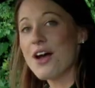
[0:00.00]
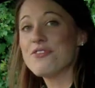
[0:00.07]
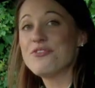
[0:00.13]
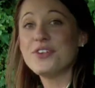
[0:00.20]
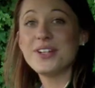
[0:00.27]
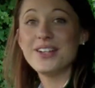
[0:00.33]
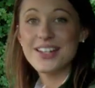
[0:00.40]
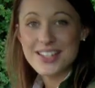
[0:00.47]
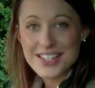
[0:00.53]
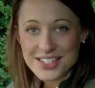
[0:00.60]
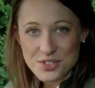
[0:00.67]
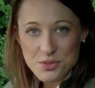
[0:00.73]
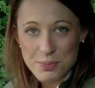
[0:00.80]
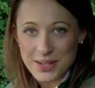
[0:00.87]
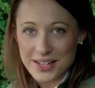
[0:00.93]
I feel a
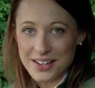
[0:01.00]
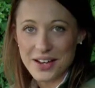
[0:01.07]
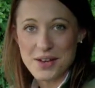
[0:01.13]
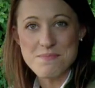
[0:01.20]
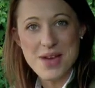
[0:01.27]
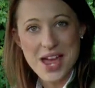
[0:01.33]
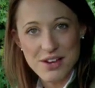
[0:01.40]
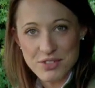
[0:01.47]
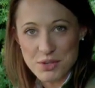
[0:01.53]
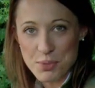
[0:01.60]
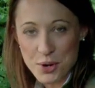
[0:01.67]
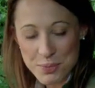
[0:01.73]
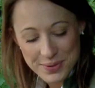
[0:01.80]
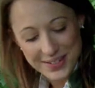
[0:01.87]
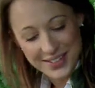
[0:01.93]
little bit like Mary
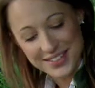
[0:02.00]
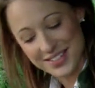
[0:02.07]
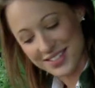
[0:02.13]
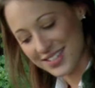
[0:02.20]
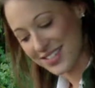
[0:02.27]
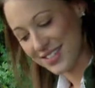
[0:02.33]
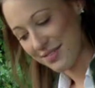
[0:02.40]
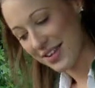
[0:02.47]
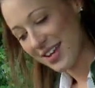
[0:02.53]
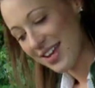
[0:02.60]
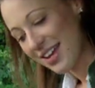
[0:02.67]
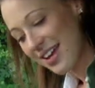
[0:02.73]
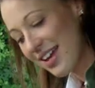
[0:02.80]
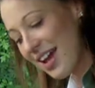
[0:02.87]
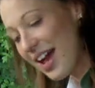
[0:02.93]
Poppins
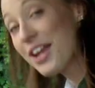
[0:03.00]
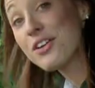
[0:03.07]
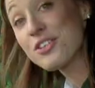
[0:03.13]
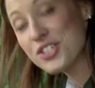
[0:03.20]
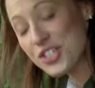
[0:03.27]
and I'll